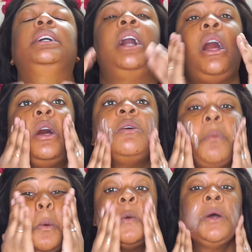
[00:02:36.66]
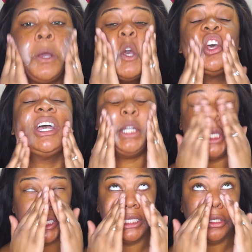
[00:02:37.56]

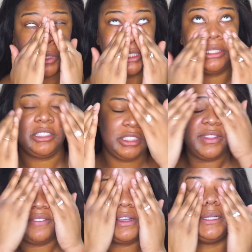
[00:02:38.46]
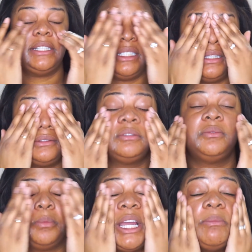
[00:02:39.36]
Ideally you'd want to use the foundation
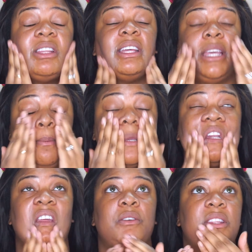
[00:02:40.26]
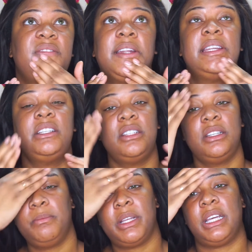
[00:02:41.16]
primer that they make to go with the
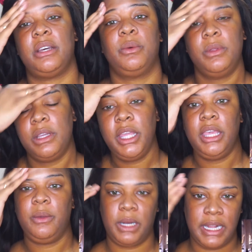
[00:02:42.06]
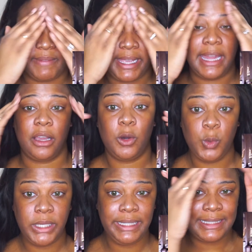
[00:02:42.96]
foundation, but we didn't have that kind of
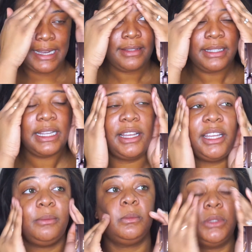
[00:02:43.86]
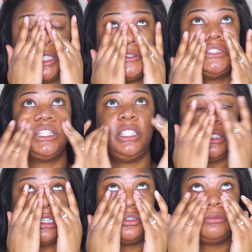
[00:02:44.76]
coin at the time, so we're just going to use
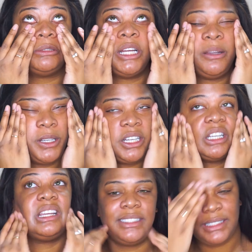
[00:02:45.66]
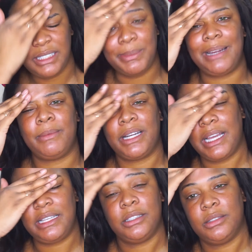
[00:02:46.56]
our normal primer. This is the primer
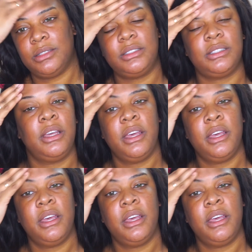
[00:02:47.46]
I use